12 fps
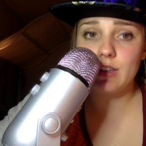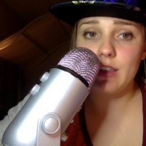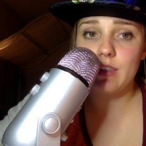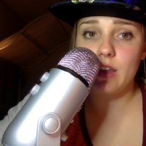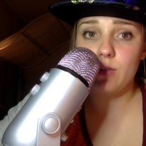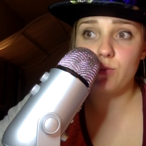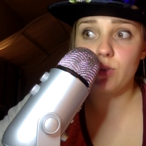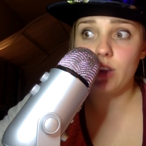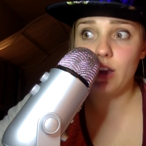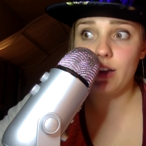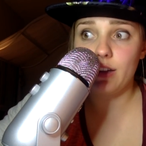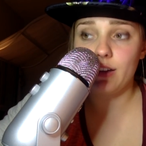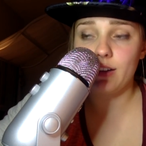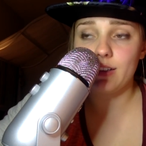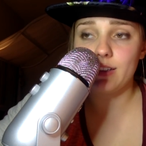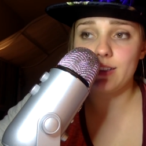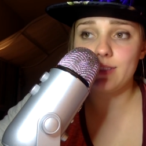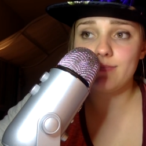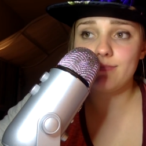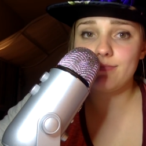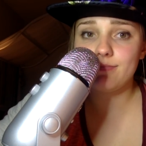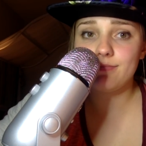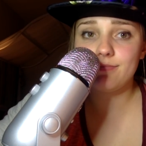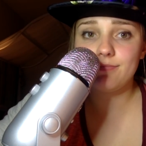and then relying on it
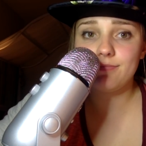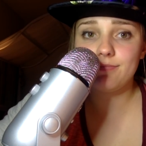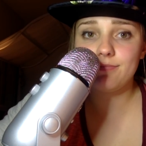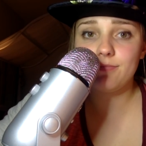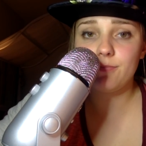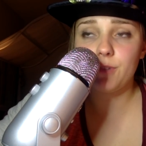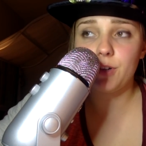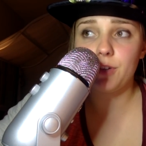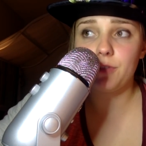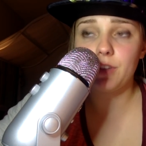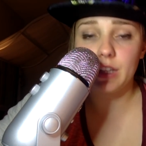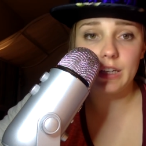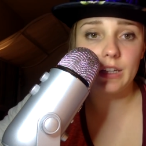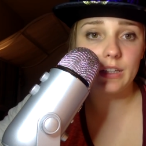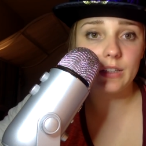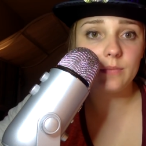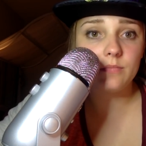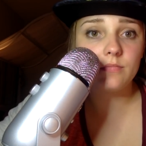for validity.